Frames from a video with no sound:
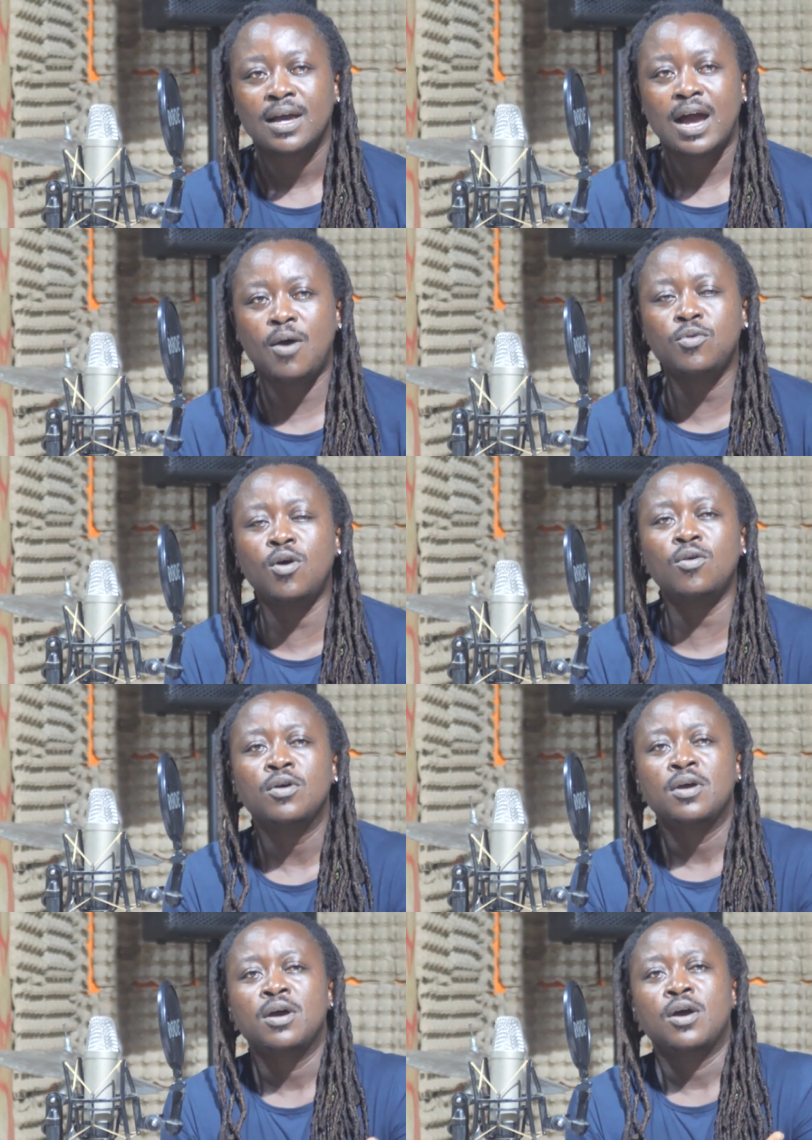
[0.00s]
I'll
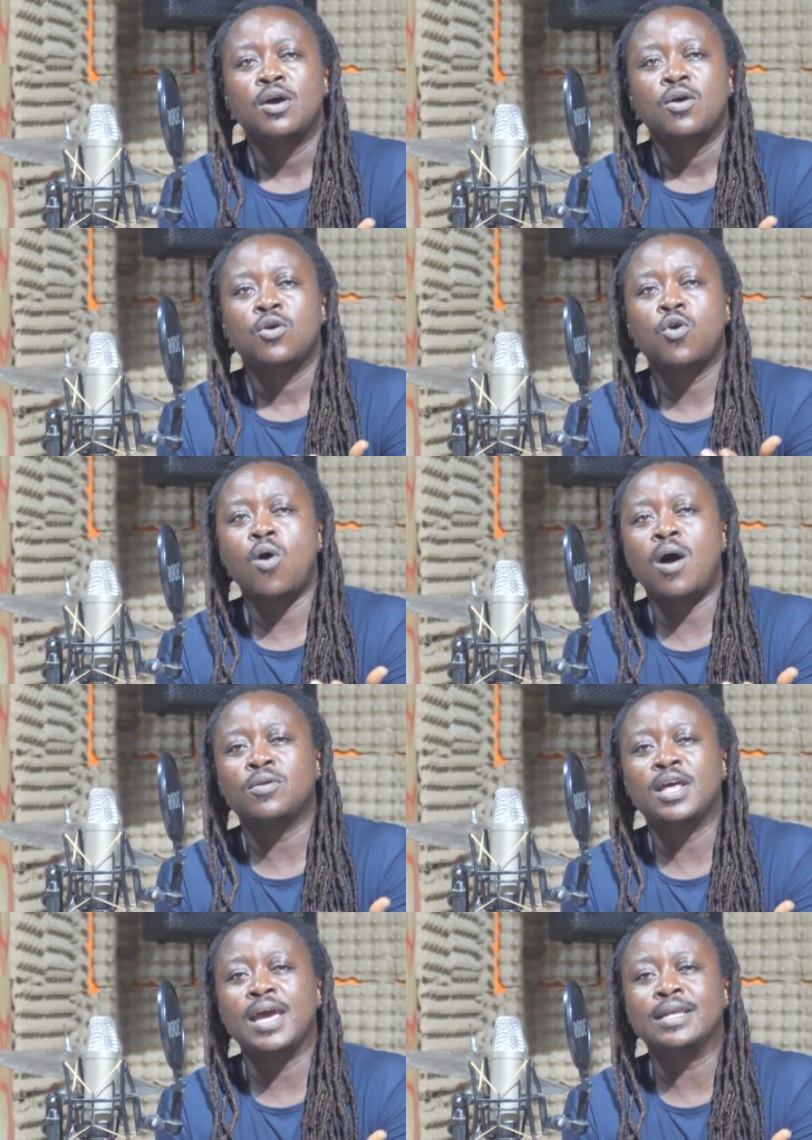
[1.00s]
not go
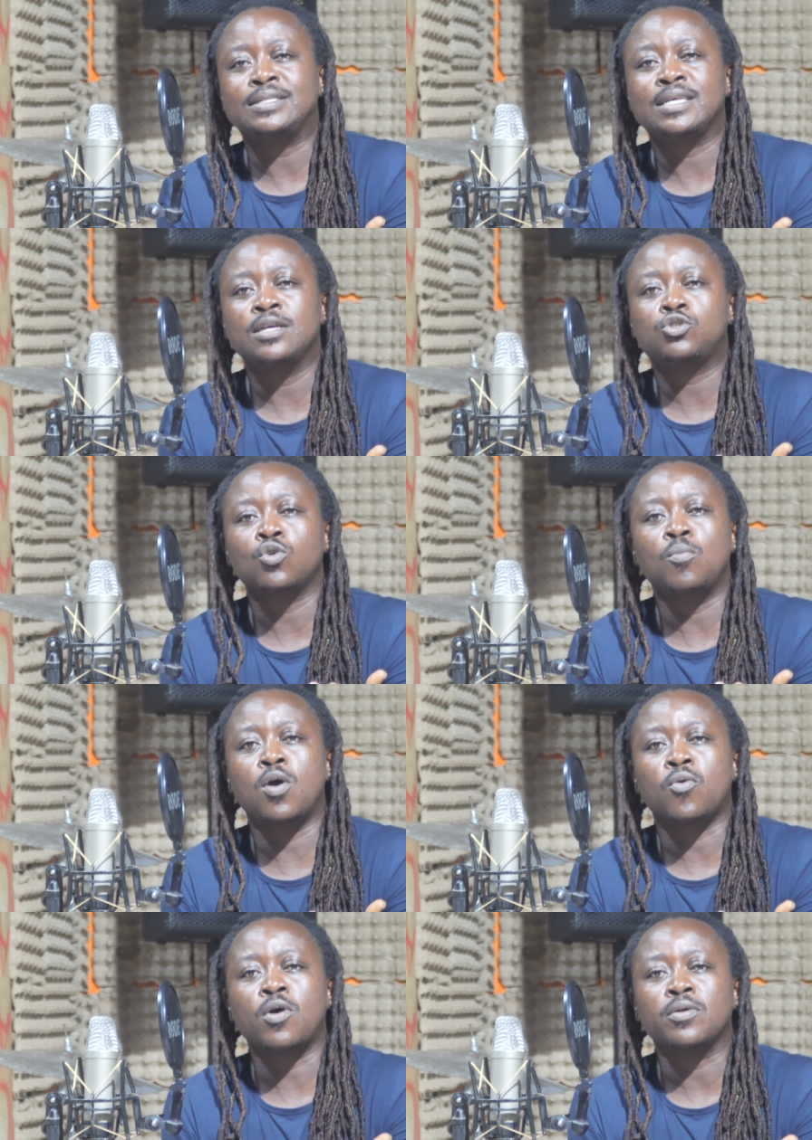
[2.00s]
out there and say
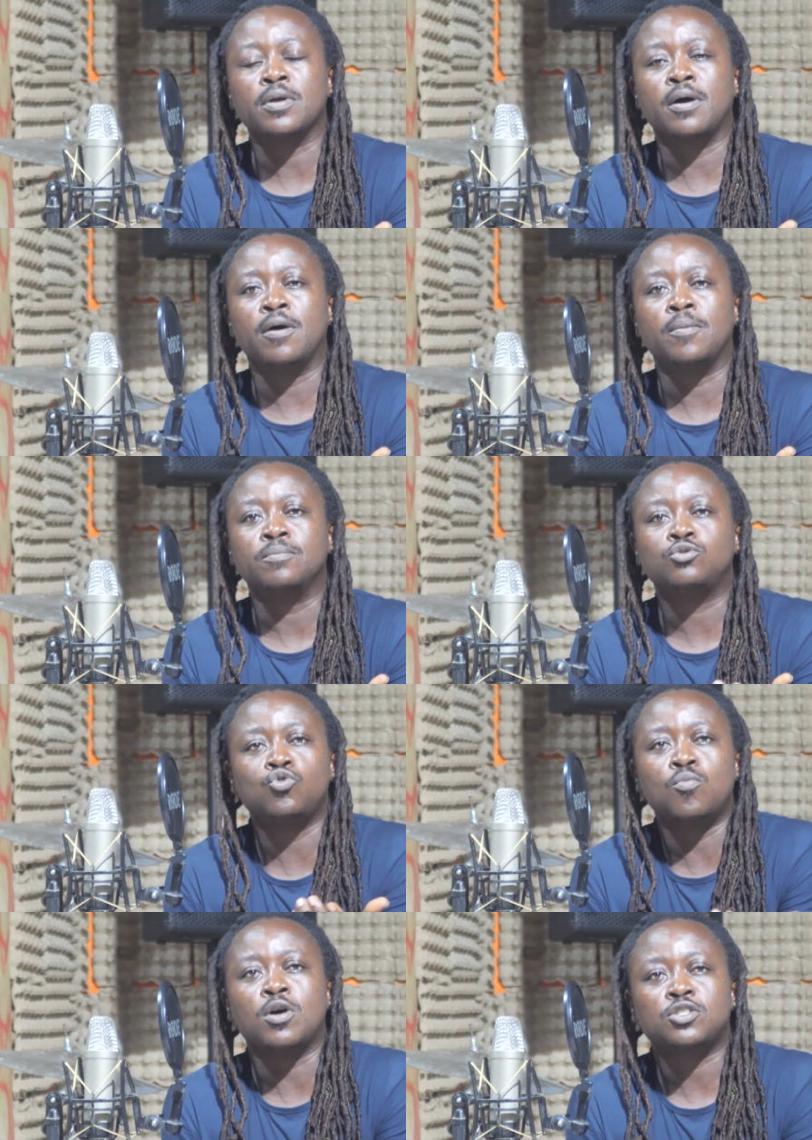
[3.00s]
Stoneway wrote
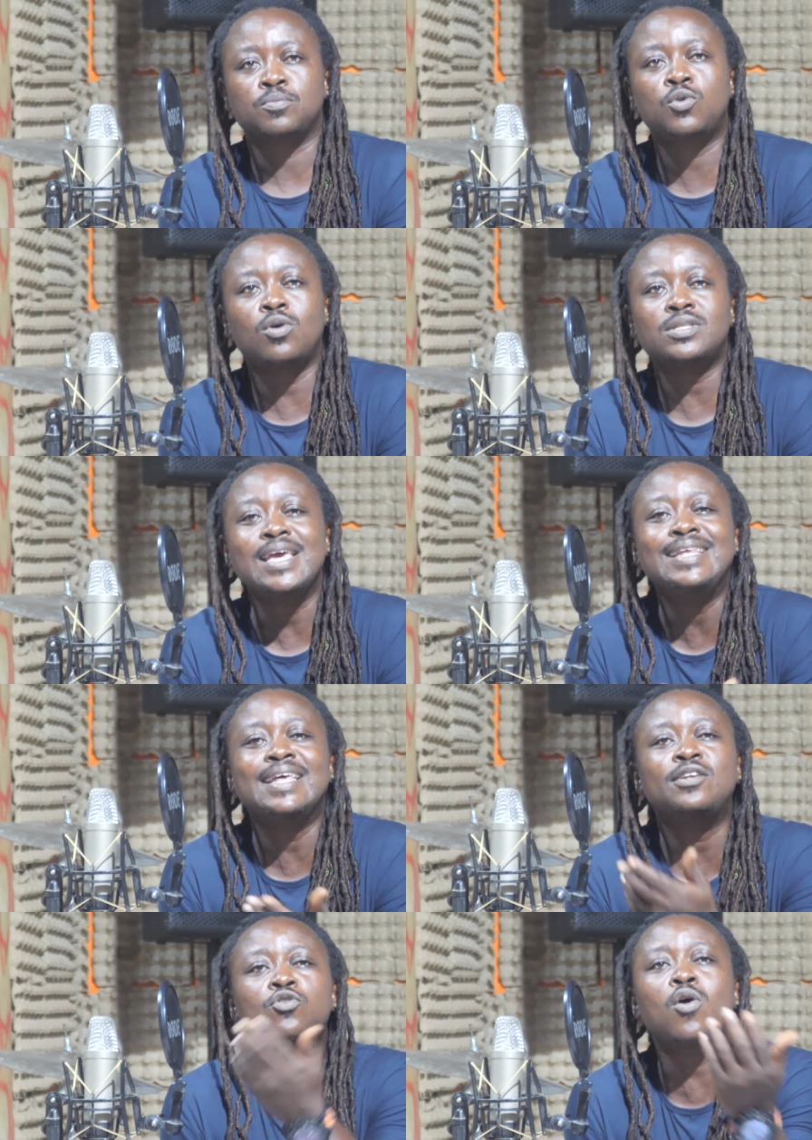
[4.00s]
too much, because he
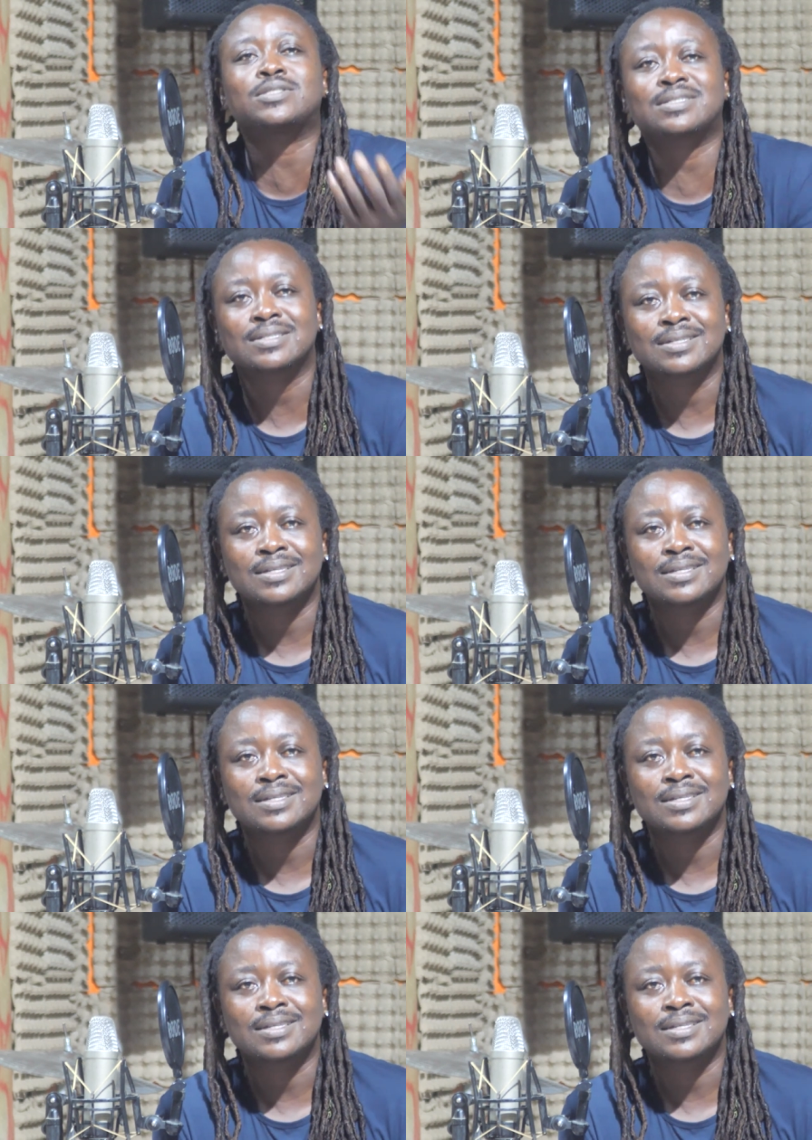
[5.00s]
did not.